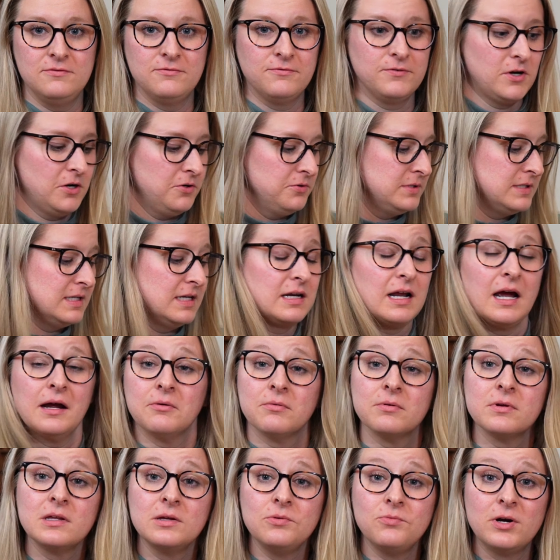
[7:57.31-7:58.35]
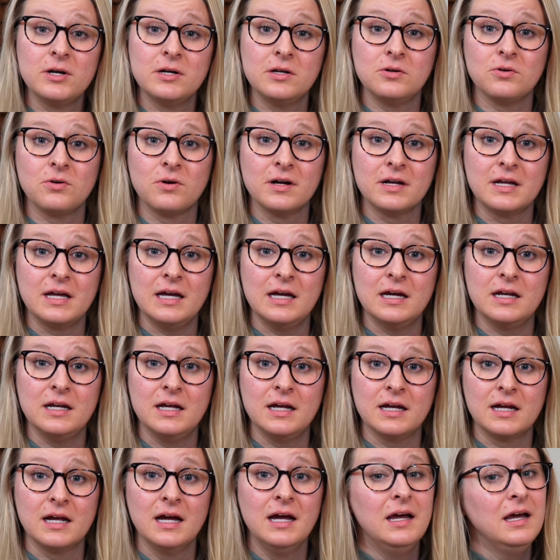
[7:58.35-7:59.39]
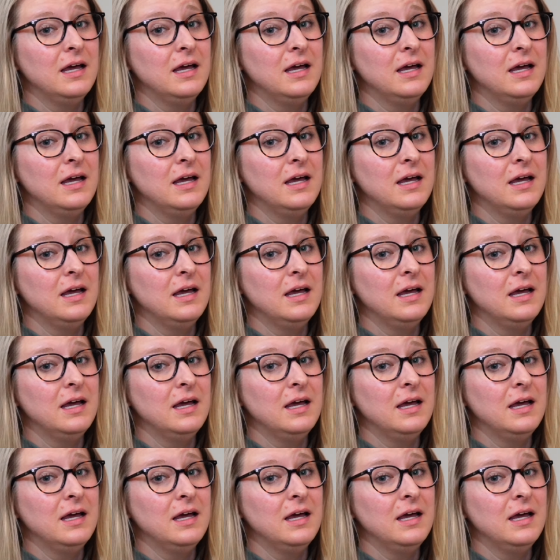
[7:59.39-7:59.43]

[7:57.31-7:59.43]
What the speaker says: frozen. I really wanted organic.